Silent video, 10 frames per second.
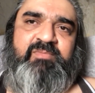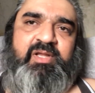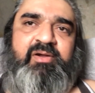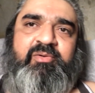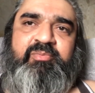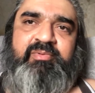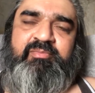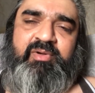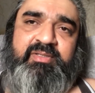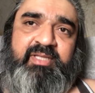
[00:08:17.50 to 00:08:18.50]
I hope
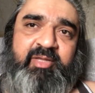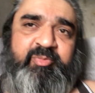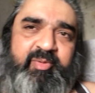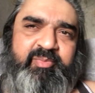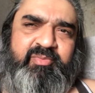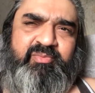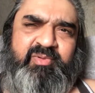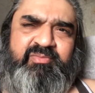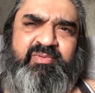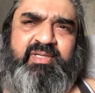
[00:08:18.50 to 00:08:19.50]
one day people
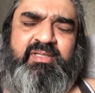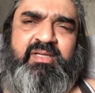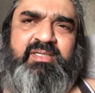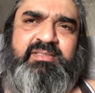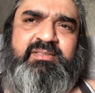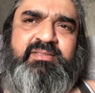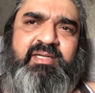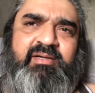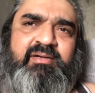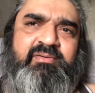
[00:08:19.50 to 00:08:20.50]
will realize just
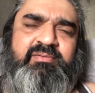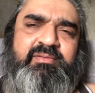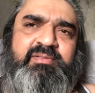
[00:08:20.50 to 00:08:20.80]
how